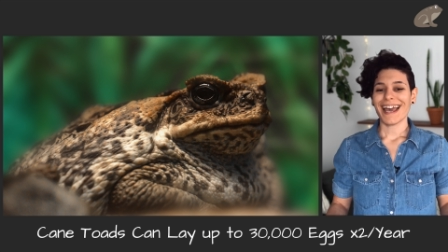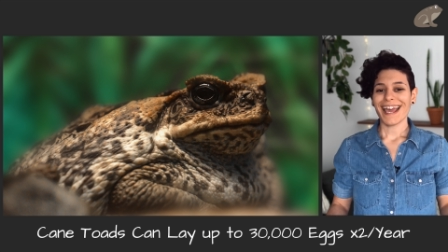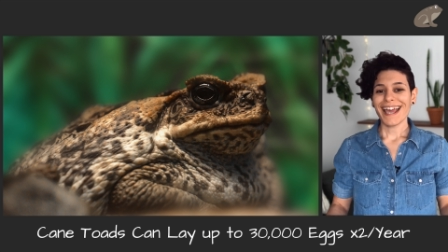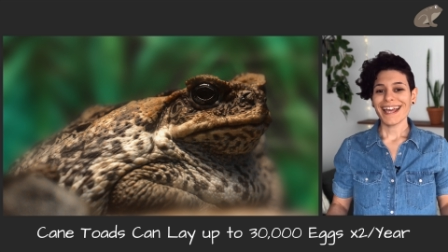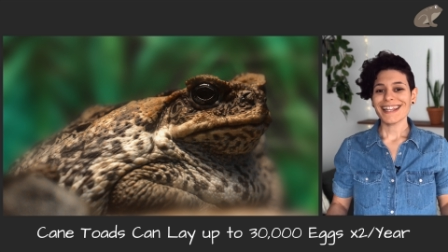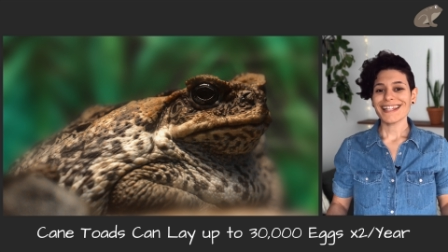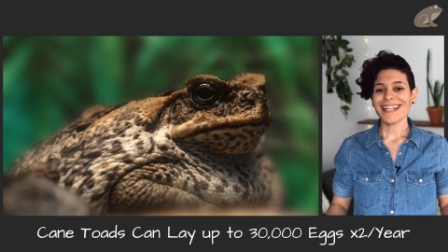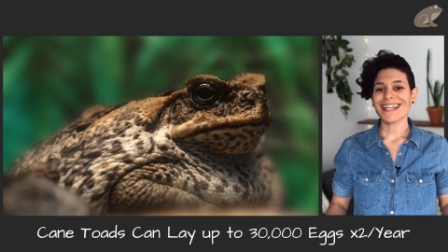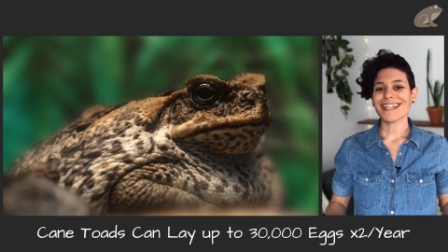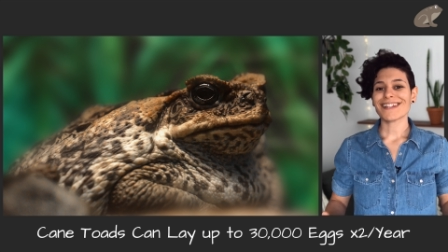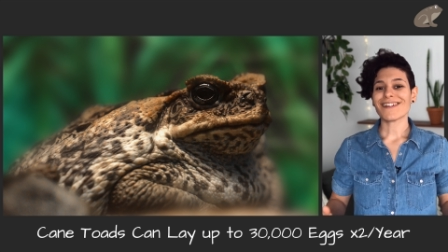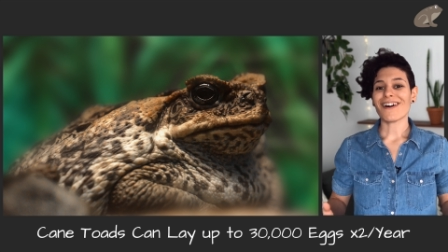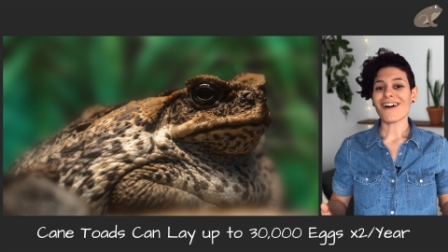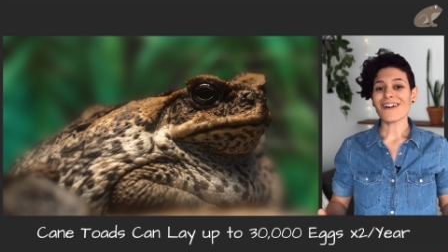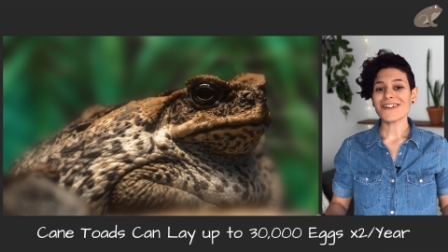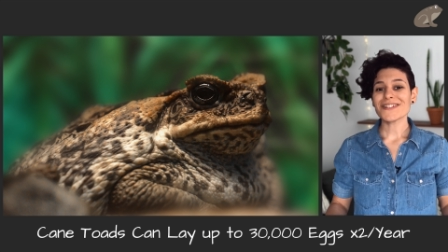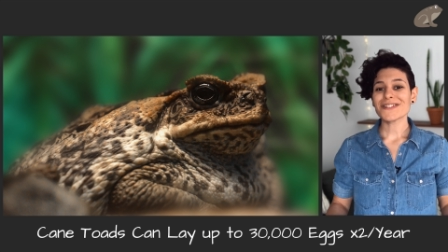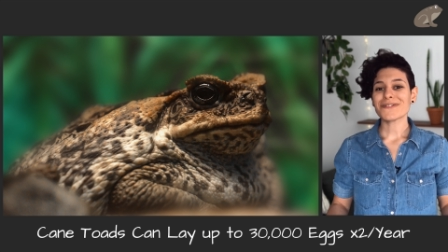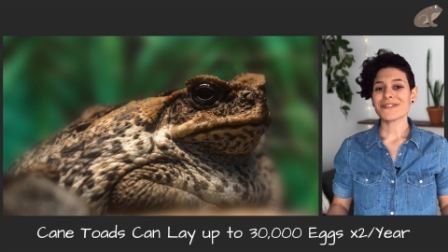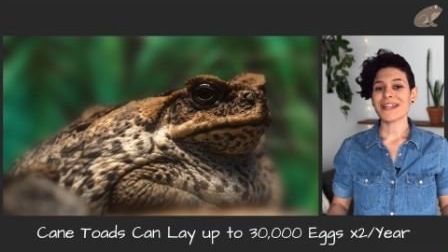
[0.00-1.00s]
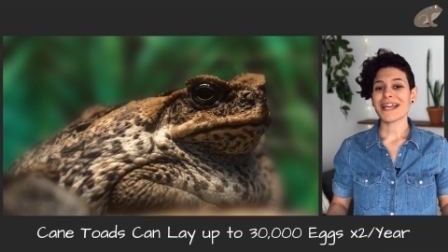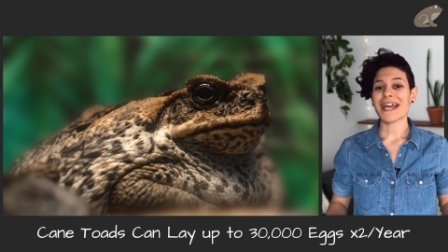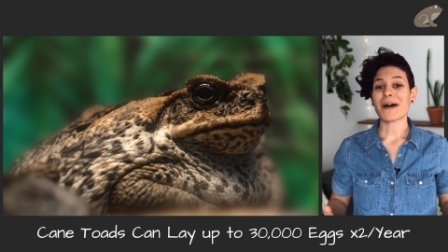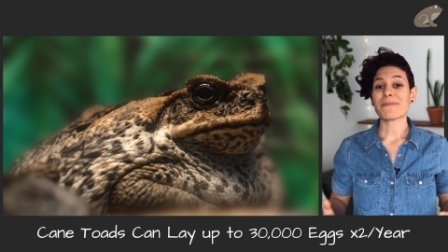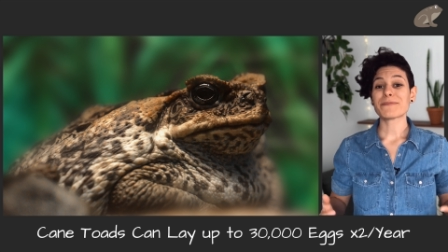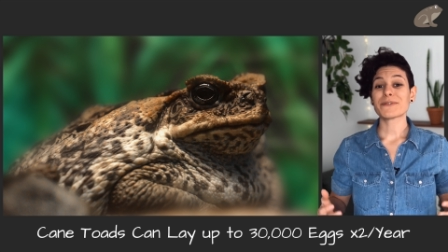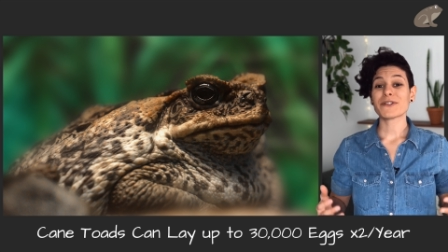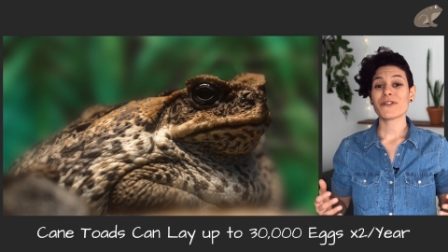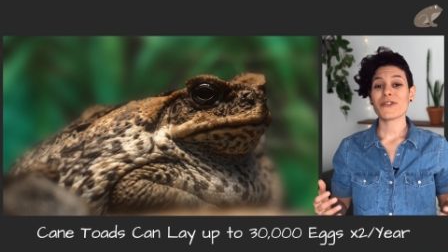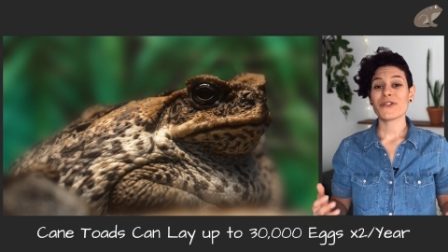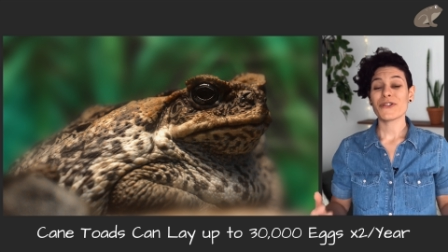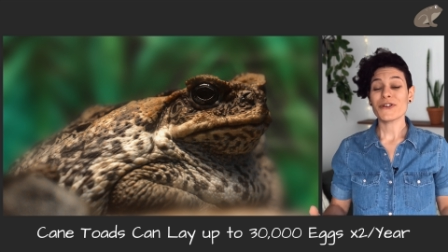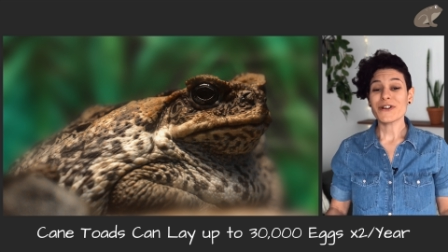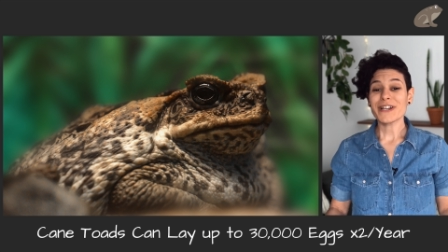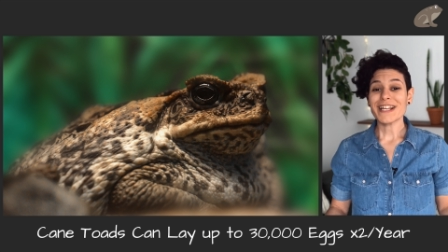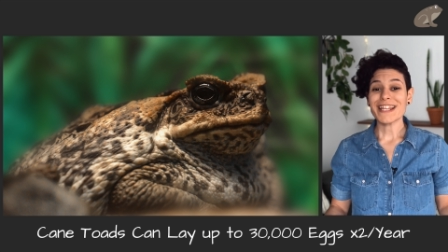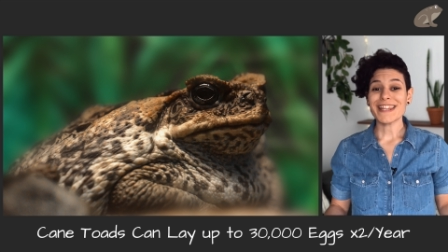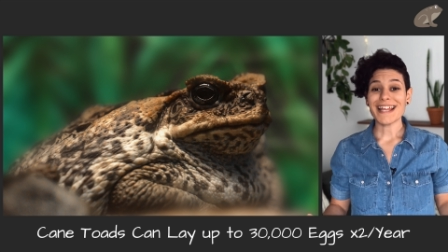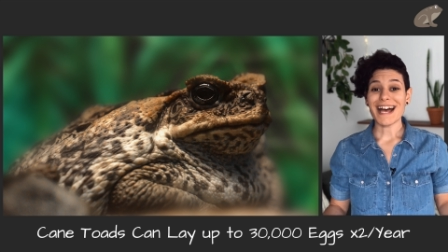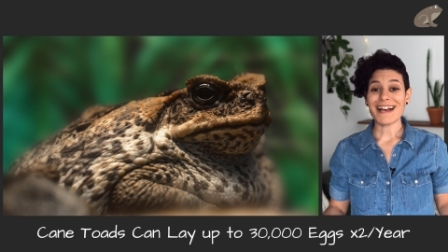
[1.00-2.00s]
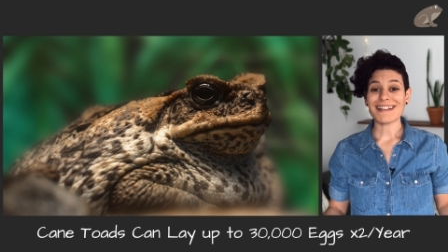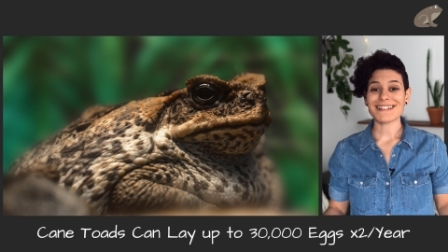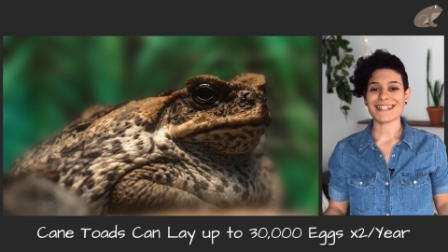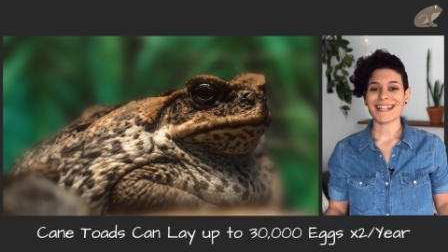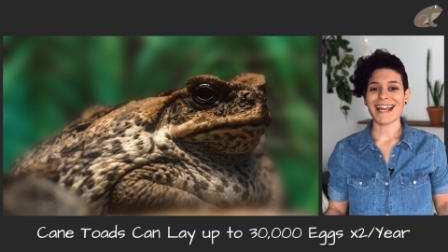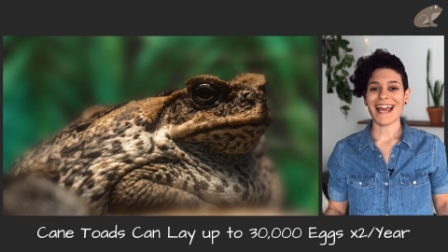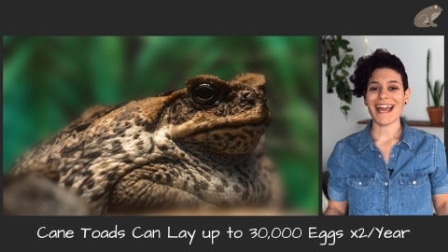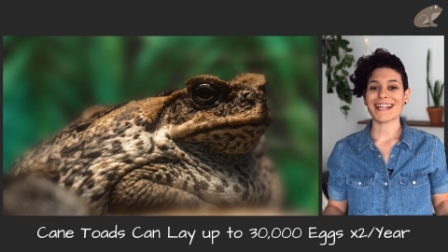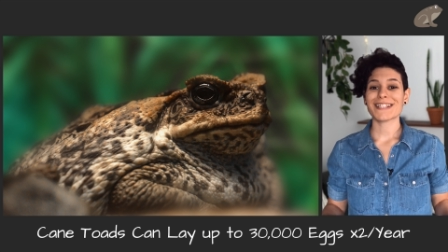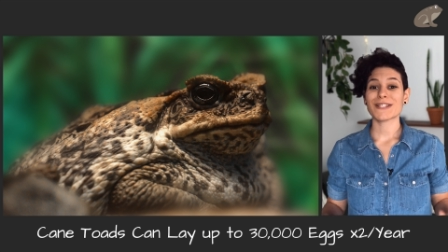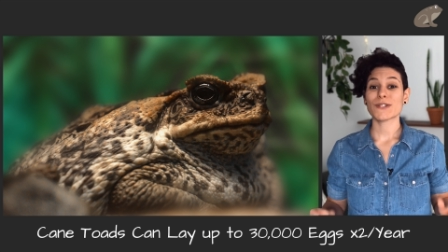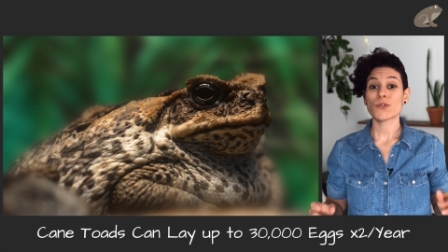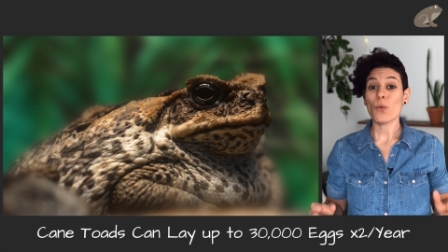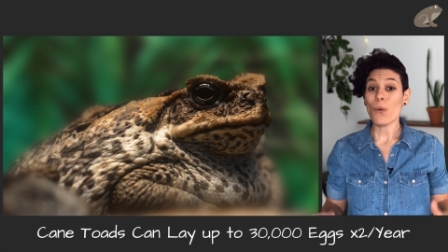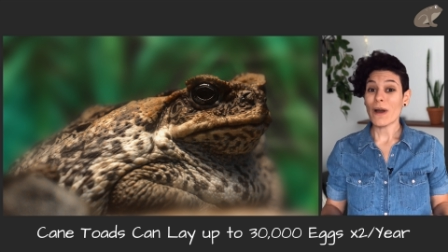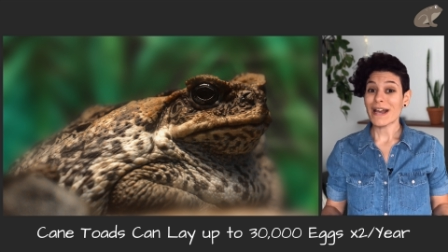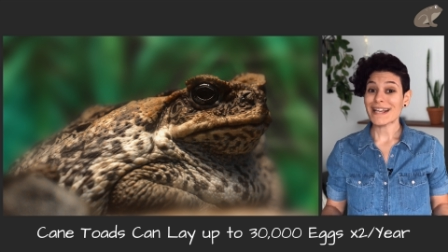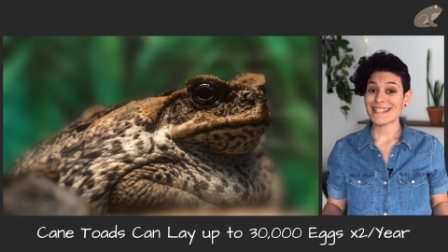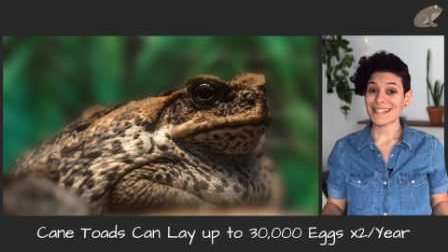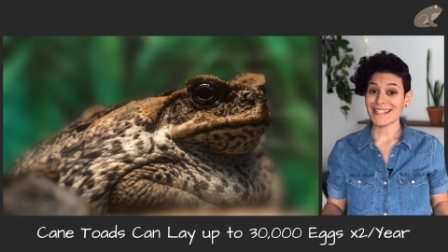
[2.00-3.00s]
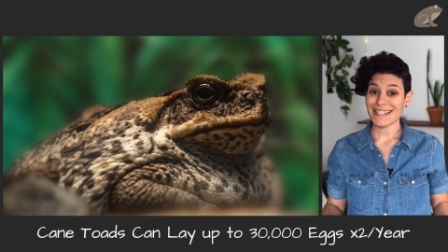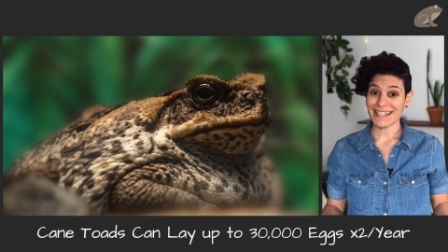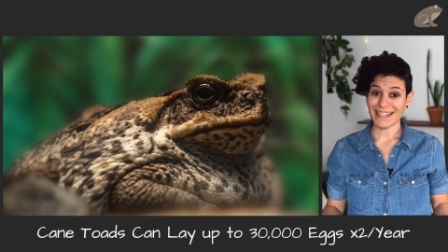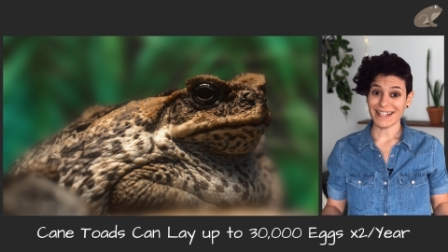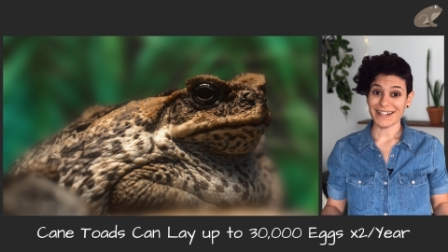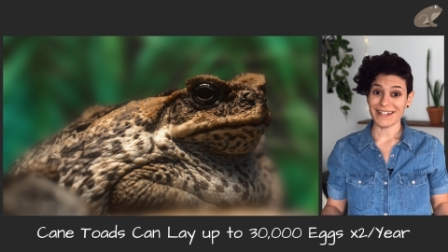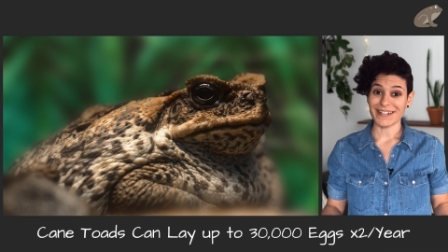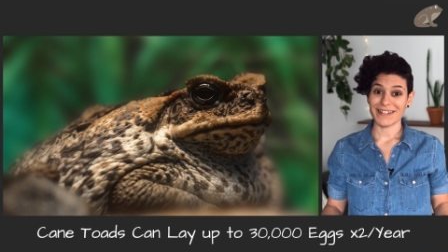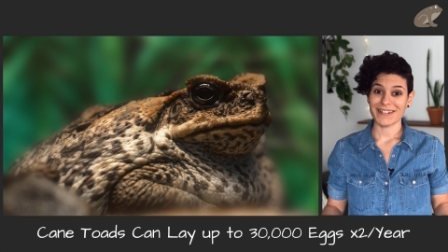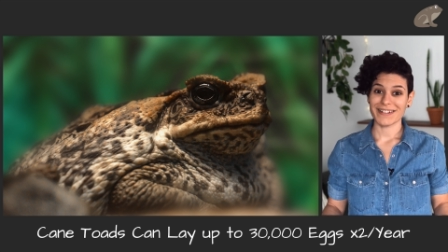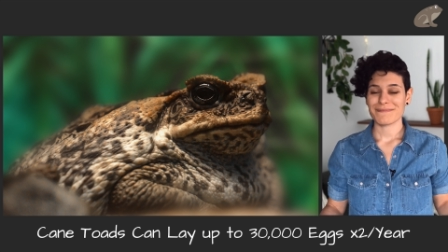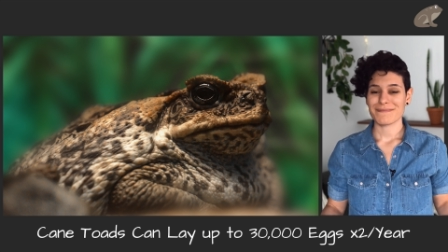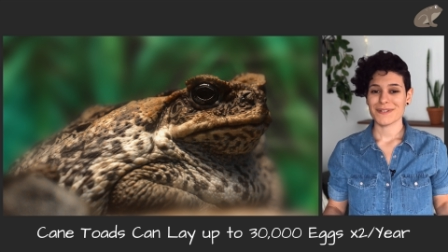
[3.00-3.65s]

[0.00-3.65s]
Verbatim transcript: and they can also lay up to thirty thousand eggs twice a year.